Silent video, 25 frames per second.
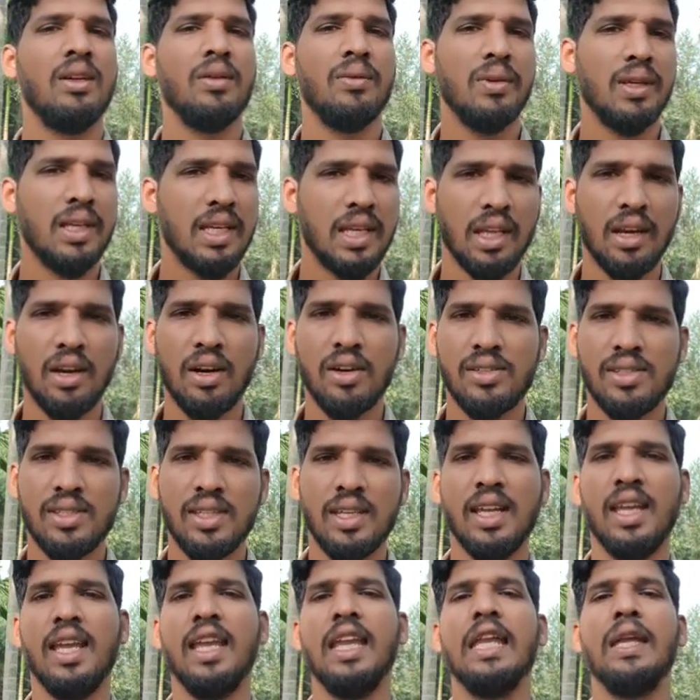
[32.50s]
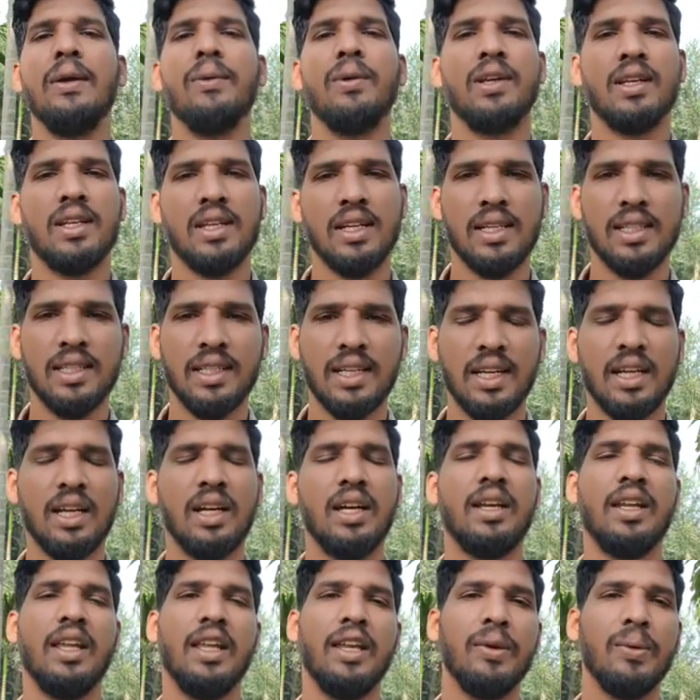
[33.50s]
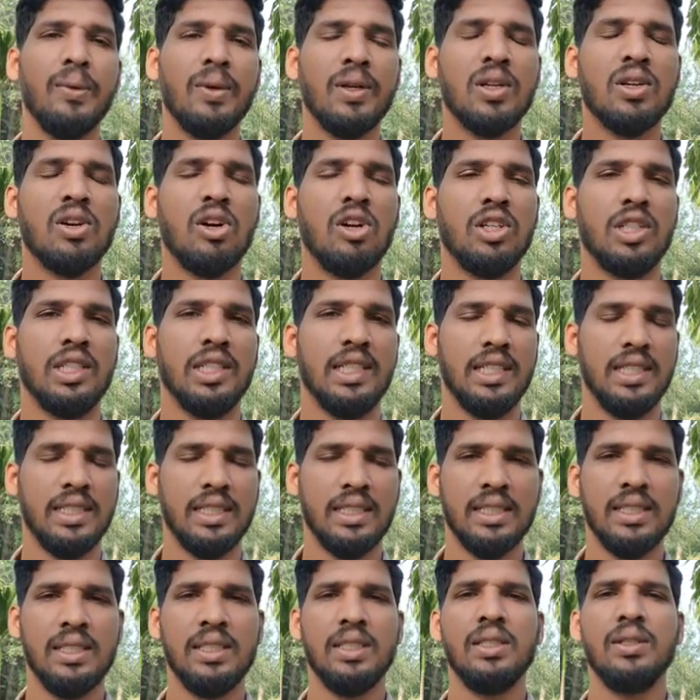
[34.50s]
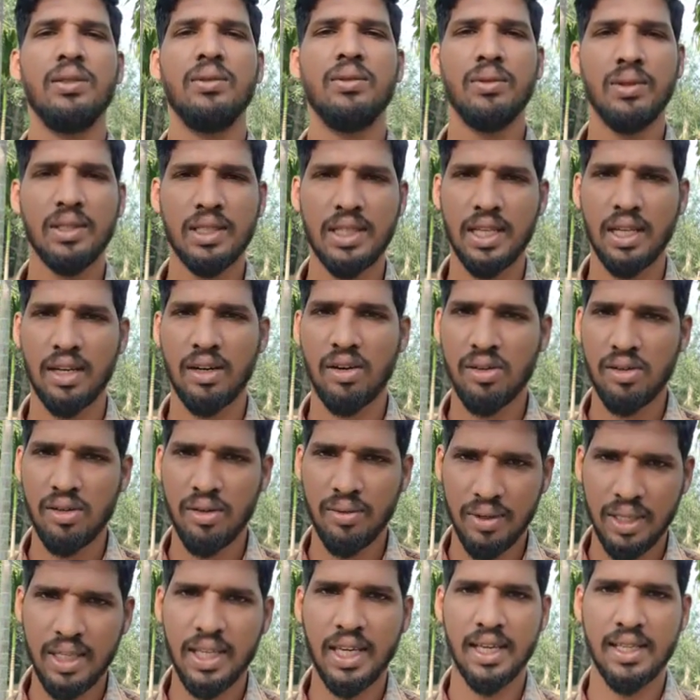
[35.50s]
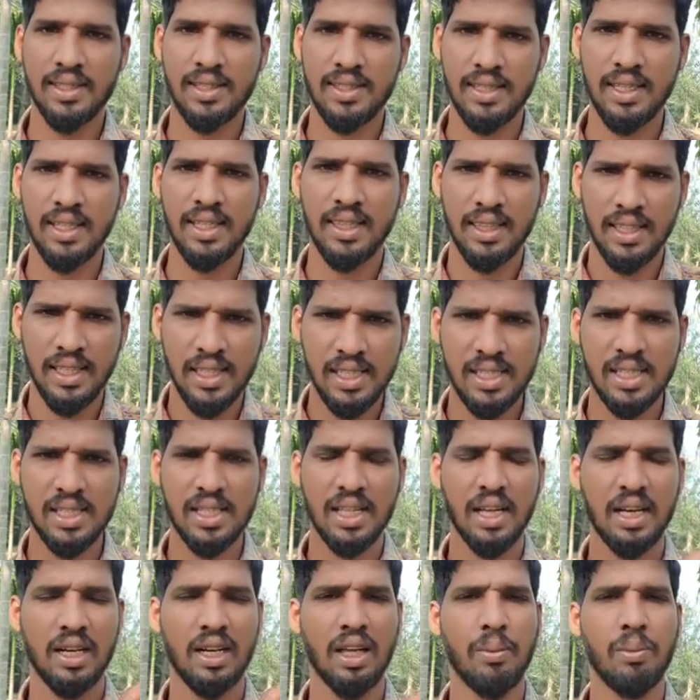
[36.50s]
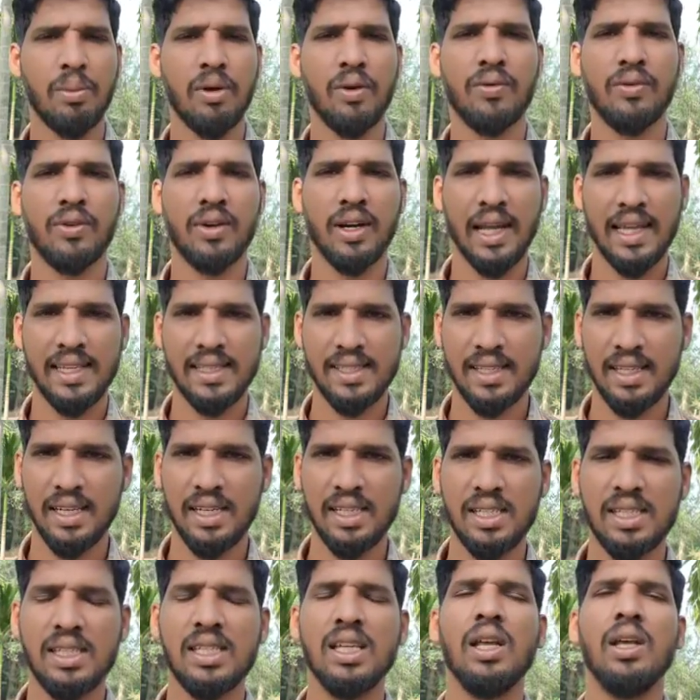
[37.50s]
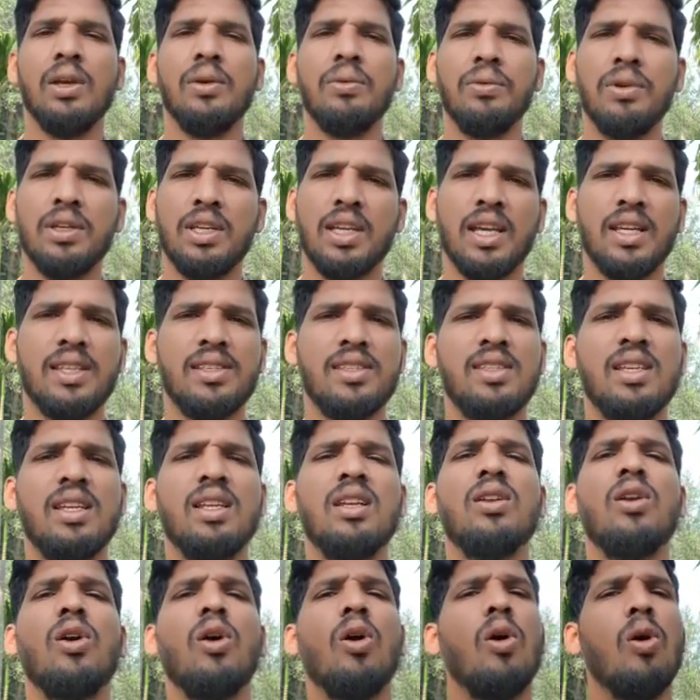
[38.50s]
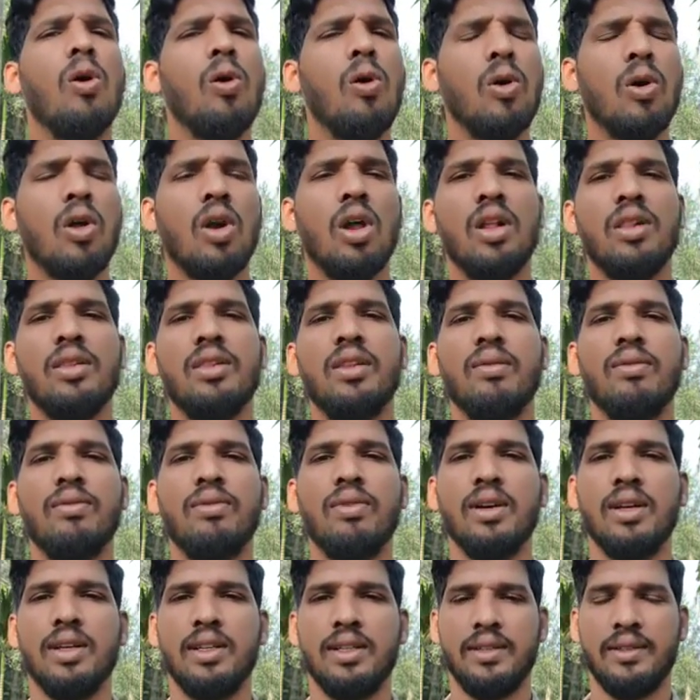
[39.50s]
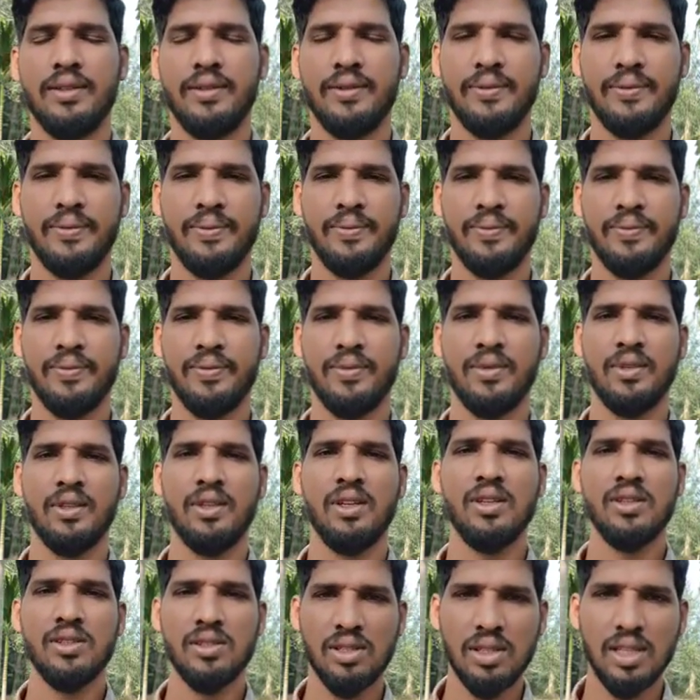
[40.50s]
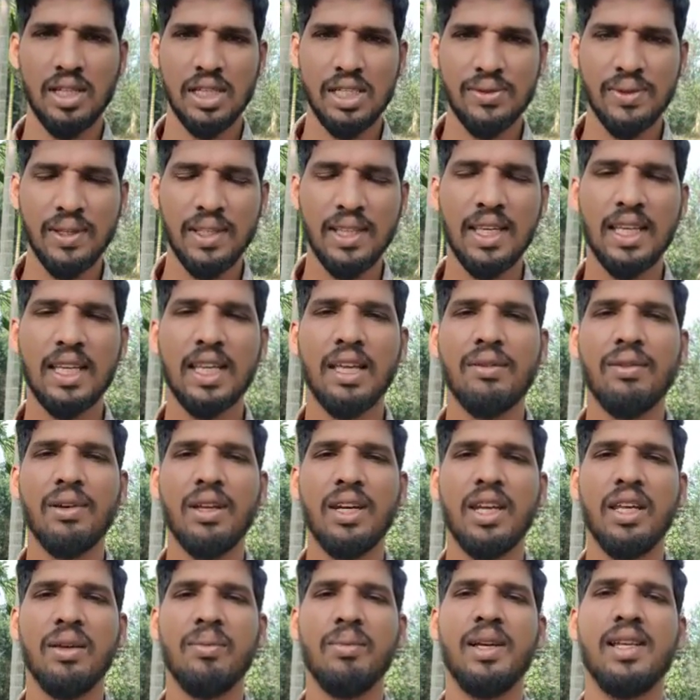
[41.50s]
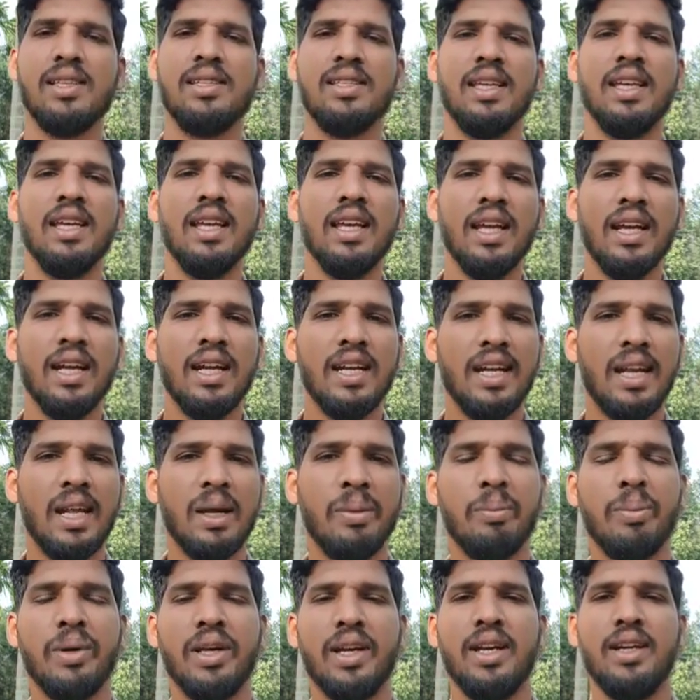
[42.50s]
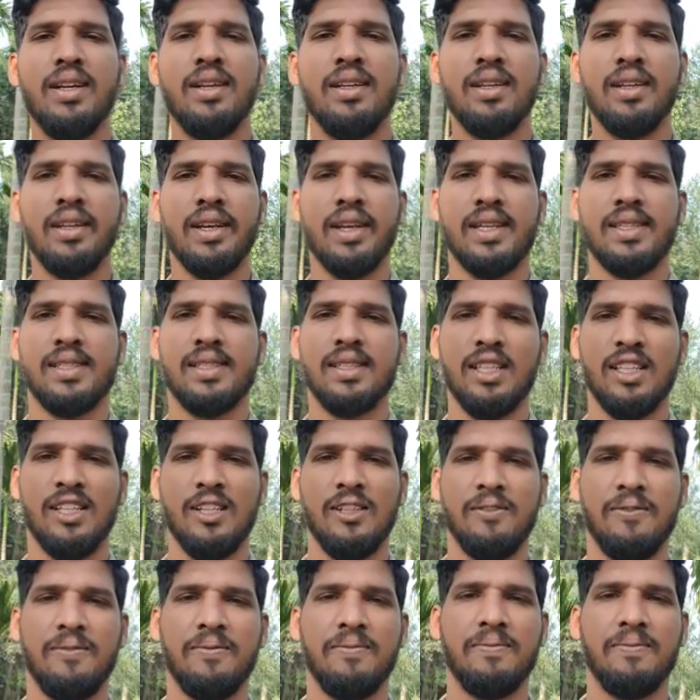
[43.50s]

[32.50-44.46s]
We cannot see any one country or any one continent. We can see this type of grasslands we can see in overall the world. So that's why they give a name as a temperate grassland.